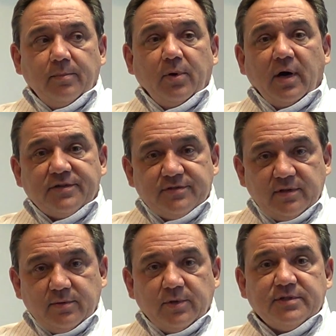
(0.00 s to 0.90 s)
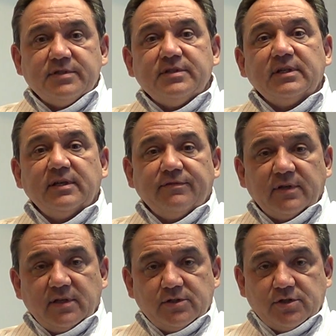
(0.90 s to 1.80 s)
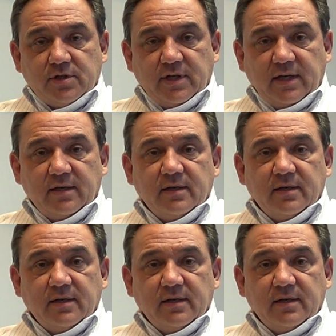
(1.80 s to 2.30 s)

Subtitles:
Boston was a significant journey.